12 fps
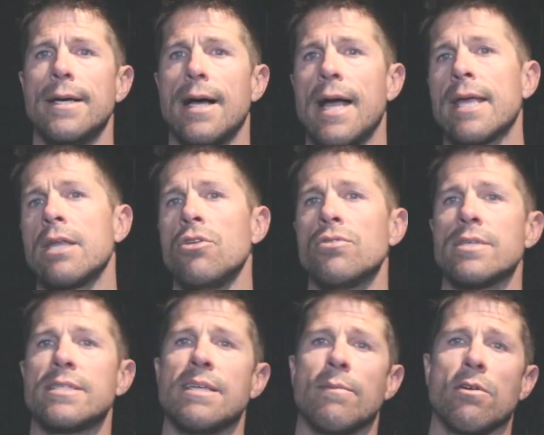I could use
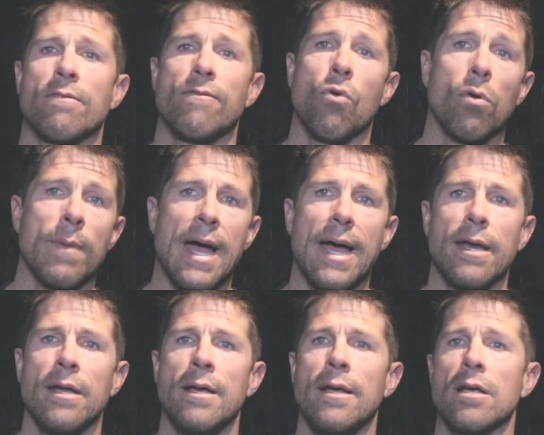a similar
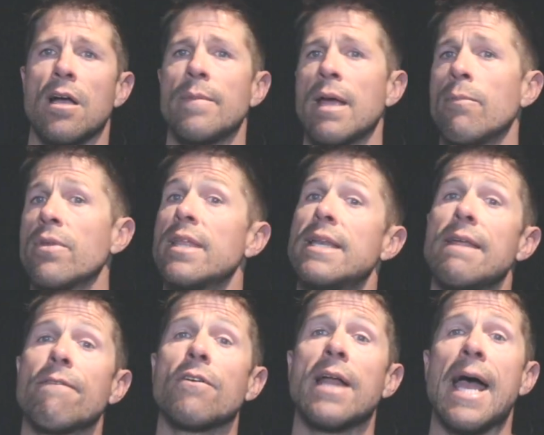format, coming up with a
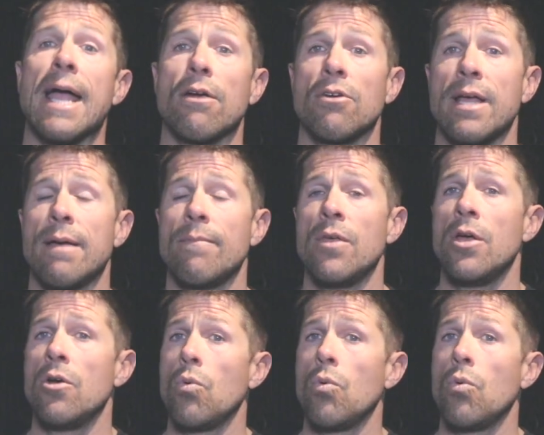different acronym